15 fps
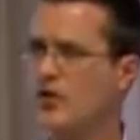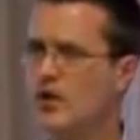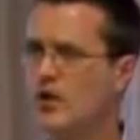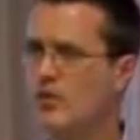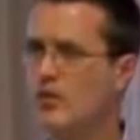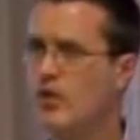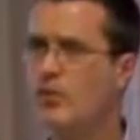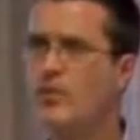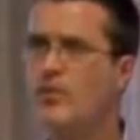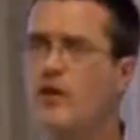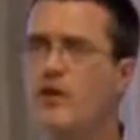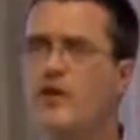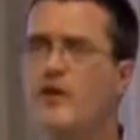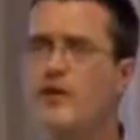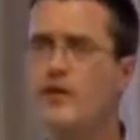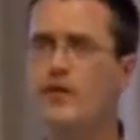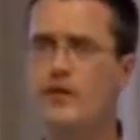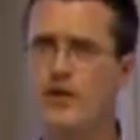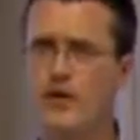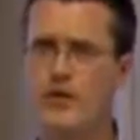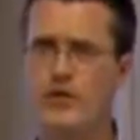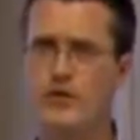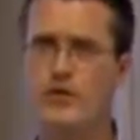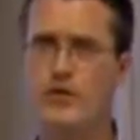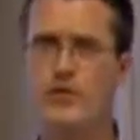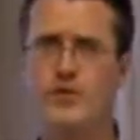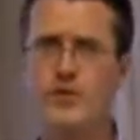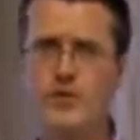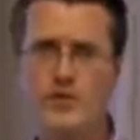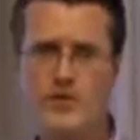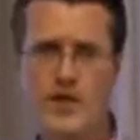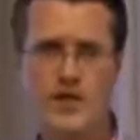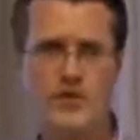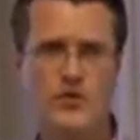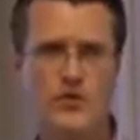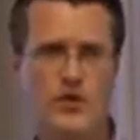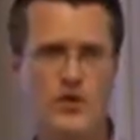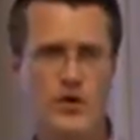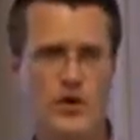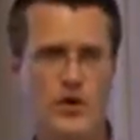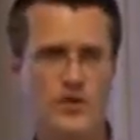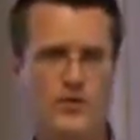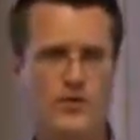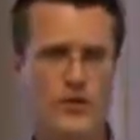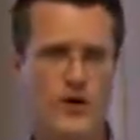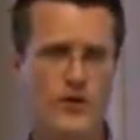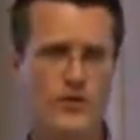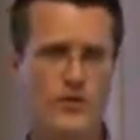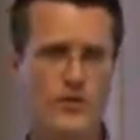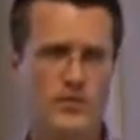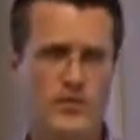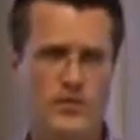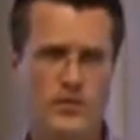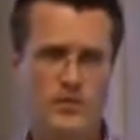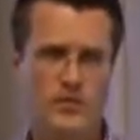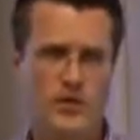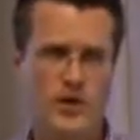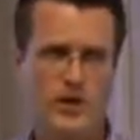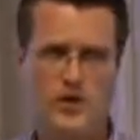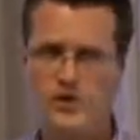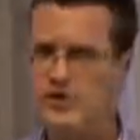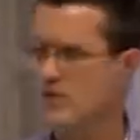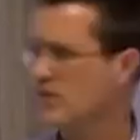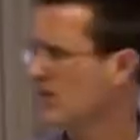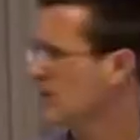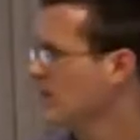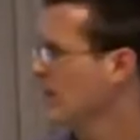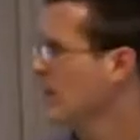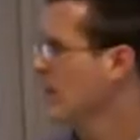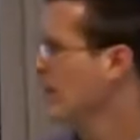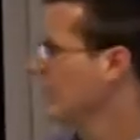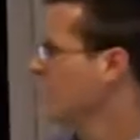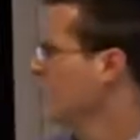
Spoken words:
jean will be very different from the strategy of your Mr. Price. Okay.